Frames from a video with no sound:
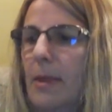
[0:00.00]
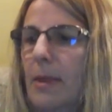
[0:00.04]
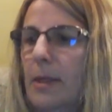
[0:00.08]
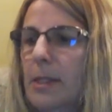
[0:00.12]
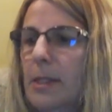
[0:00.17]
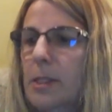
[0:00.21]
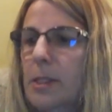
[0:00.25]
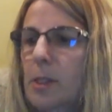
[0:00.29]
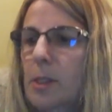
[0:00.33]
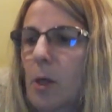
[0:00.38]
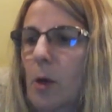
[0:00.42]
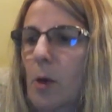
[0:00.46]

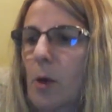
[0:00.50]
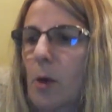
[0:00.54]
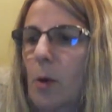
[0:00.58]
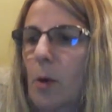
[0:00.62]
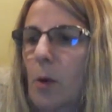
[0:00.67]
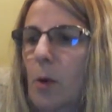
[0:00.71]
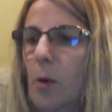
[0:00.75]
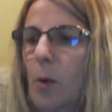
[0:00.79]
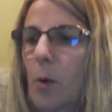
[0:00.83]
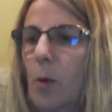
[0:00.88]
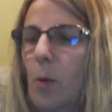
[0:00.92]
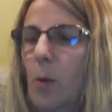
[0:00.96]

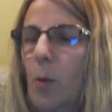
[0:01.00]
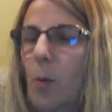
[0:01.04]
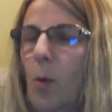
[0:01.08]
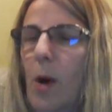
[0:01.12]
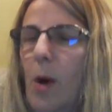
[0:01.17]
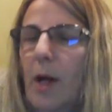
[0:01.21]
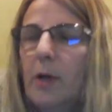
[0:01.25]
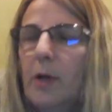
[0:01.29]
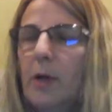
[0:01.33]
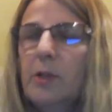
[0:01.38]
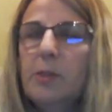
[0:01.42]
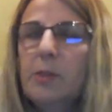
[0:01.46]
So
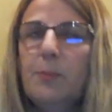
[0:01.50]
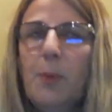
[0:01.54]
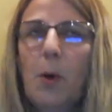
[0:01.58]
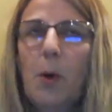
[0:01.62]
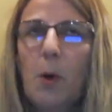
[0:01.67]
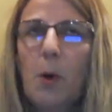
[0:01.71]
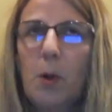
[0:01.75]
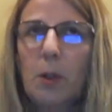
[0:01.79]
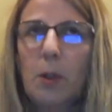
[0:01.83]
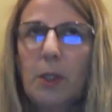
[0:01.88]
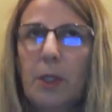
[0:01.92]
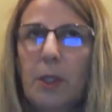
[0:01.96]
water's
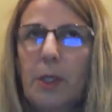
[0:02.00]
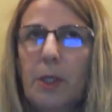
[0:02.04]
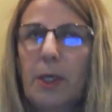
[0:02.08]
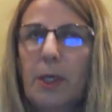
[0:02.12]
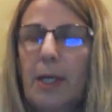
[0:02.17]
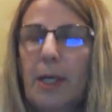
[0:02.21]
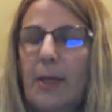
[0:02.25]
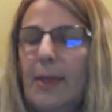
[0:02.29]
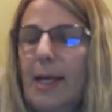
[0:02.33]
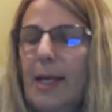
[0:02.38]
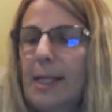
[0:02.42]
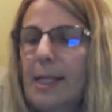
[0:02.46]
polar,
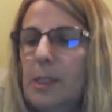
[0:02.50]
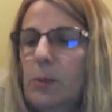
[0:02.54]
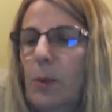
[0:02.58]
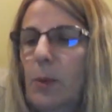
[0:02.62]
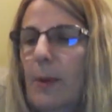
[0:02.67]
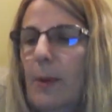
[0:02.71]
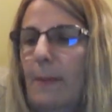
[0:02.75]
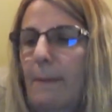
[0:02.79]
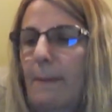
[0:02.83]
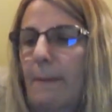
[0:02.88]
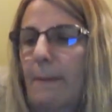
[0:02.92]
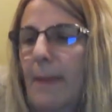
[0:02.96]
and that's
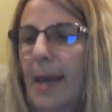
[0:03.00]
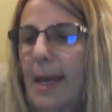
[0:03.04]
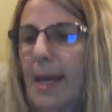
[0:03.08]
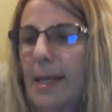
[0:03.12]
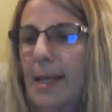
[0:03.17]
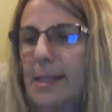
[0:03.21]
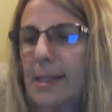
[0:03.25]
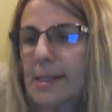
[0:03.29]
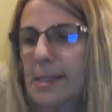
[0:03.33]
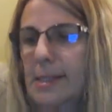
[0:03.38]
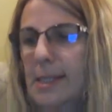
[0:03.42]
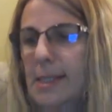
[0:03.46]
what
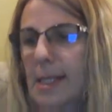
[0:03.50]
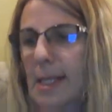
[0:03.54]
makes